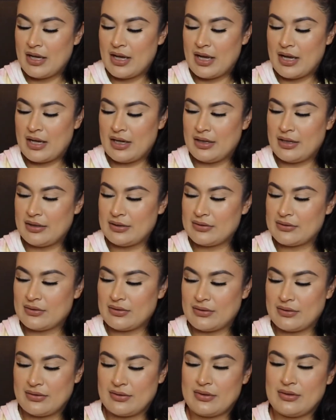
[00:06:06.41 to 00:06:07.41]
And it's
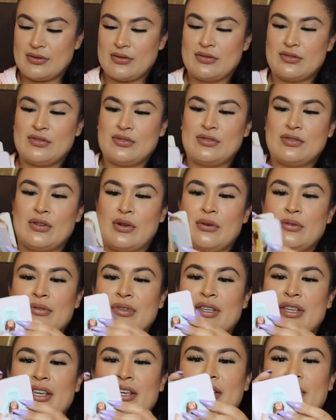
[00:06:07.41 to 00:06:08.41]
so
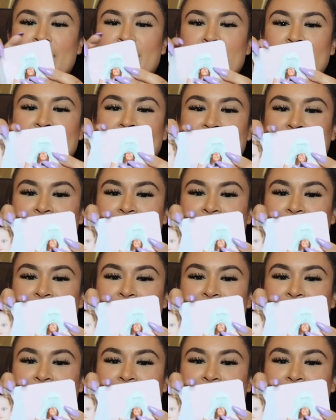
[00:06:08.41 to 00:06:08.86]
cute.